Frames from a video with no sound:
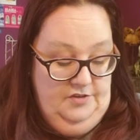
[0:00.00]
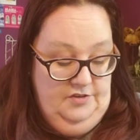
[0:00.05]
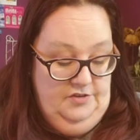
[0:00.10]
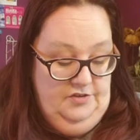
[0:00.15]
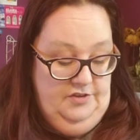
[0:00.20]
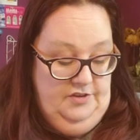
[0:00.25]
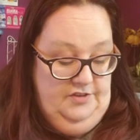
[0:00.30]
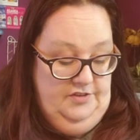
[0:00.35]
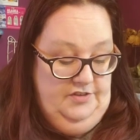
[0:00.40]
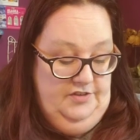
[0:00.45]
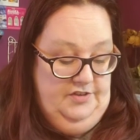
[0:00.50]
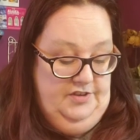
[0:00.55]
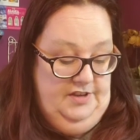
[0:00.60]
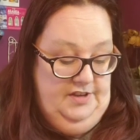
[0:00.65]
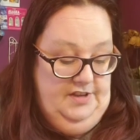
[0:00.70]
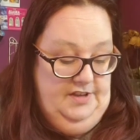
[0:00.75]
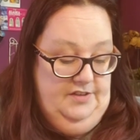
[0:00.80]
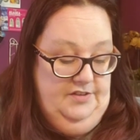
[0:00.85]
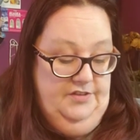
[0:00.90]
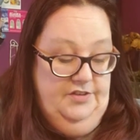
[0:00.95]
She
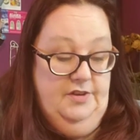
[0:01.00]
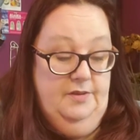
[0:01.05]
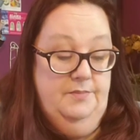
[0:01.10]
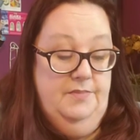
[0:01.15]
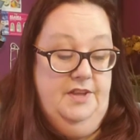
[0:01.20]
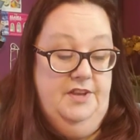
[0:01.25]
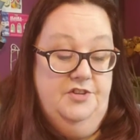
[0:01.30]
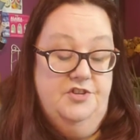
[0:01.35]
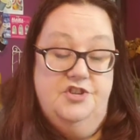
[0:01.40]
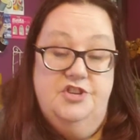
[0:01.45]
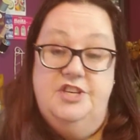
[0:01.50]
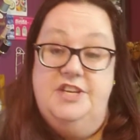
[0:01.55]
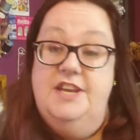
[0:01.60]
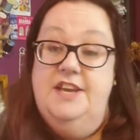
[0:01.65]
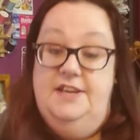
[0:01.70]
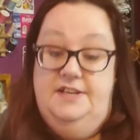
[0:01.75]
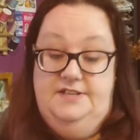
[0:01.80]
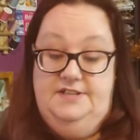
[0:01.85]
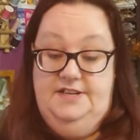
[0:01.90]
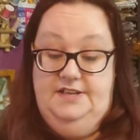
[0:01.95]
sent some that
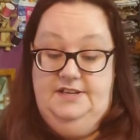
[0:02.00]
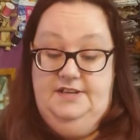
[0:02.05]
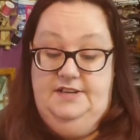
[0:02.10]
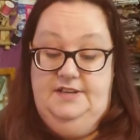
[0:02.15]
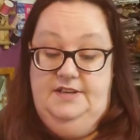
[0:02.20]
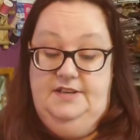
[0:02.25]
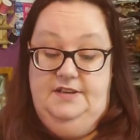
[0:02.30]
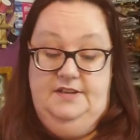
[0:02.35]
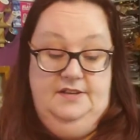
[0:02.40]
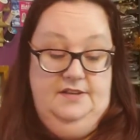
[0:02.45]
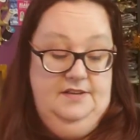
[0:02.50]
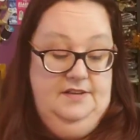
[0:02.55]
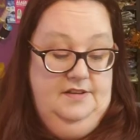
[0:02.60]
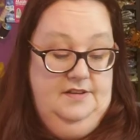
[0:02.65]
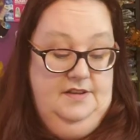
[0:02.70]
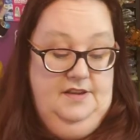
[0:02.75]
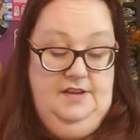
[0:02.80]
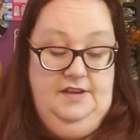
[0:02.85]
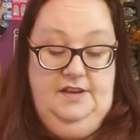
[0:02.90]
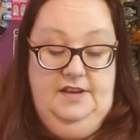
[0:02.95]
she had dyed,
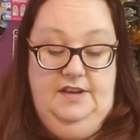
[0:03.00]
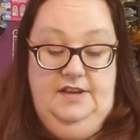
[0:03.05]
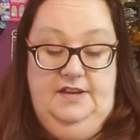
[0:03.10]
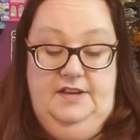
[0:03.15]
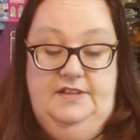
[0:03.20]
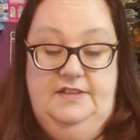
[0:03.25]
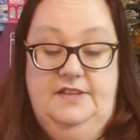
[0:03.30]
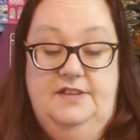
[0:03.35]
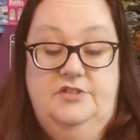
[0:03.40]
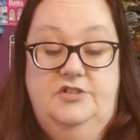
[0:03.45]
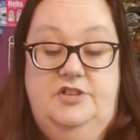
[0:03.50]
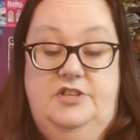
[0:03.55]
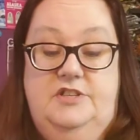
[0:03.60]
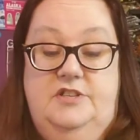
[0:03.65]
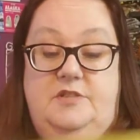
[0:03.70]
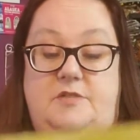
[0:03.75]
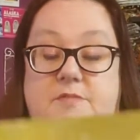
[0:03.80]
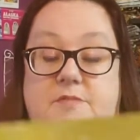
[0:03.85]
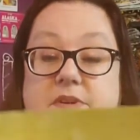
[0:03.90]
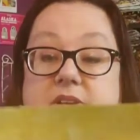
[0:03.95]
and I think she
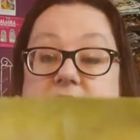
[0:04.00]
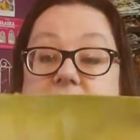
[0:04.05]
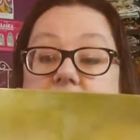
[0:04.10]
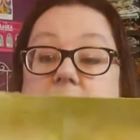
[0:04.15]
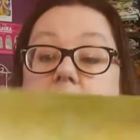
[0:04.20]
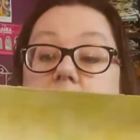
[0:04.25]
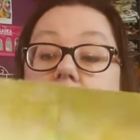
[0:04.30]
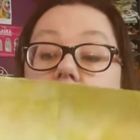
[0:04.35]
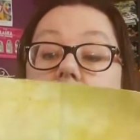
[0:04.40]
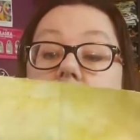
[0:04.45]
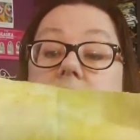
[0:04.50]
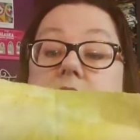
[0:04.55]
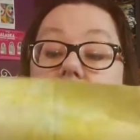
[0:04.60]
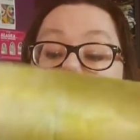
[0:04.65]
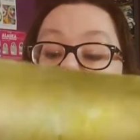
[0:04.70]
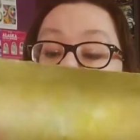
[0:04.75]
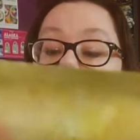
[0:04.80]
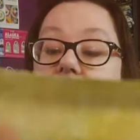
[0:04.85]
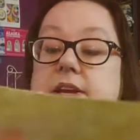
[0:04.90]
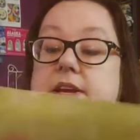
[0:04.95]
told me they were all
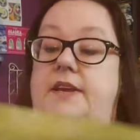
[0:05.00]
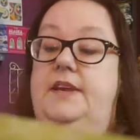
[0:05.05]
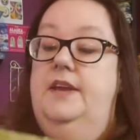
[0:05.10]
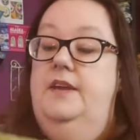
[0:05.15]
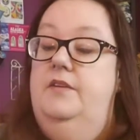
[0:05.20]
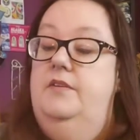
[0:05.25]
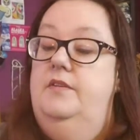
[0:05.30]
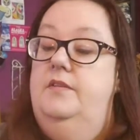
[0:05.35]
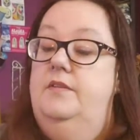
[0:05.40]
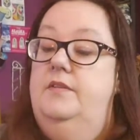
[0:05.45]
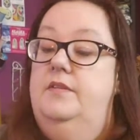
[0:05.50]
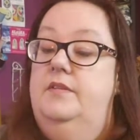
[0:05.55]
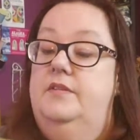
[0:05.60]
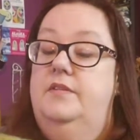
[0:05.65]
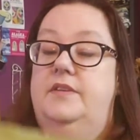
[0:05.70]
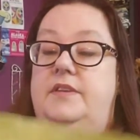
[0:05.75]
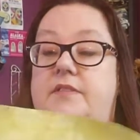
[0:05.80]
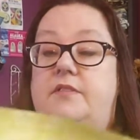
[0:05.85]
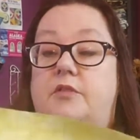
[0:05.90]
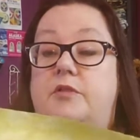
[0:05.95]
28 count.
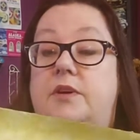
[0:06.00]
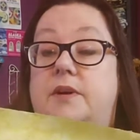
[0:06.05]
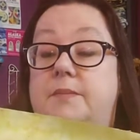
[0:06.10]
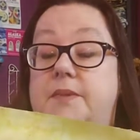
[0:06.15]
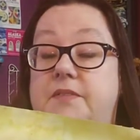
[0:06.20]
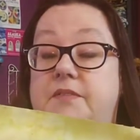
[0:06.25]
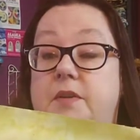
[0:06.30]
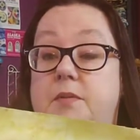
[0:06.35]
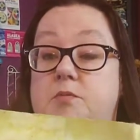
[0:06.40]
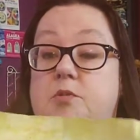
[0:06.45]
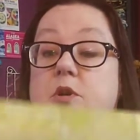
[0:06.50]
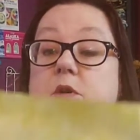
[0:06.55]
Correct me if I'm